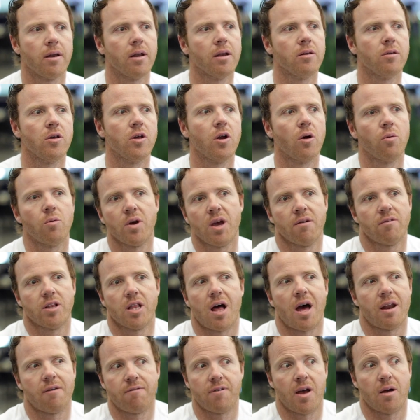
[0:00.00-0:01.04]
And we have a
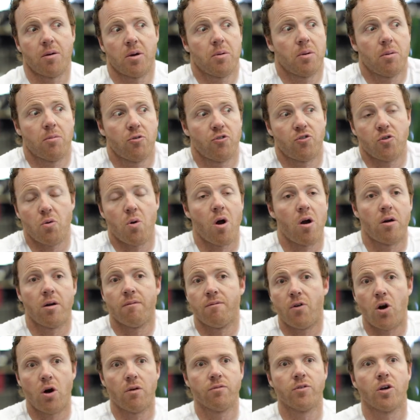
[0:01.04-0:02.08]
lot of family members who aren't
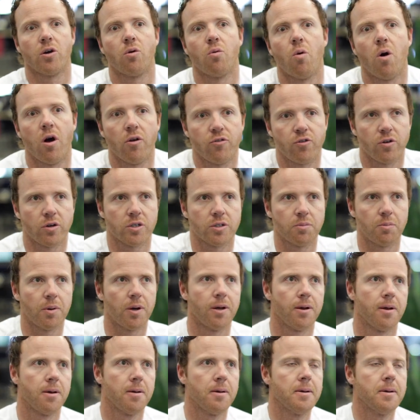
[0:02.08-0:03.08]
involved in Qualtrics, but